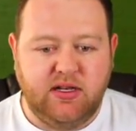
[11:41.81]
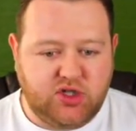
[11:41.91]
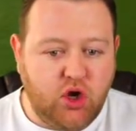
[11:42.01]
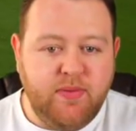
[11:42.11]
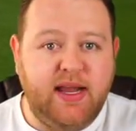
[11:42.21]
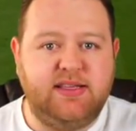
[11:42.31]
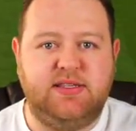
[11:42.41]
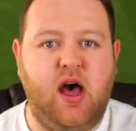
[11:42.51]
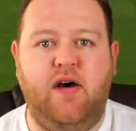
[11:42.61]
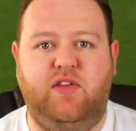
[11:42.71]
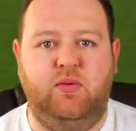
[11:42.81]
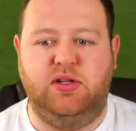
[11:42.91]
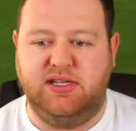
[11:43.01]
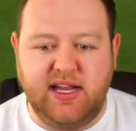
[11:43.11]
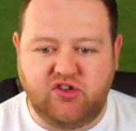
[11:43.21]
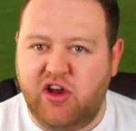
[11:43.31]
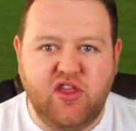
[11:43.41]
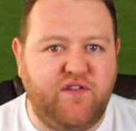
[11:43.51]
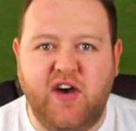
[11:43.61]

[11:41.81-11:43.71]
2 minutes afterwards, literally the